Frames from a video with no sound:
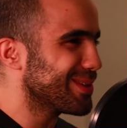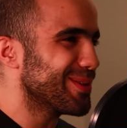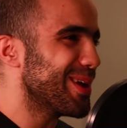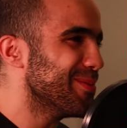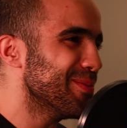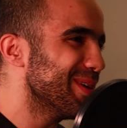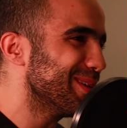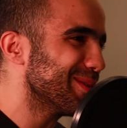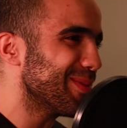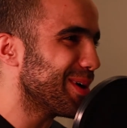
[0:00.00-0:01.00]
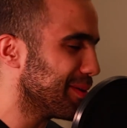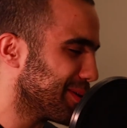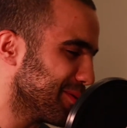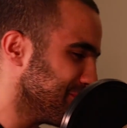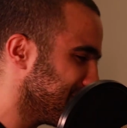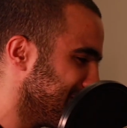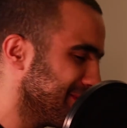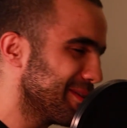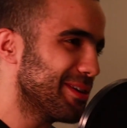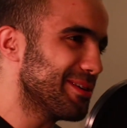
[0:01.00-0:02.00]
what MMA is about. You can use the
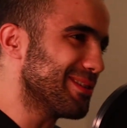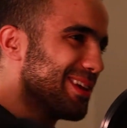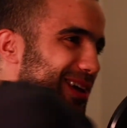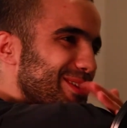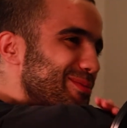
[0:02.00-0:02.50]
knees, the elbows.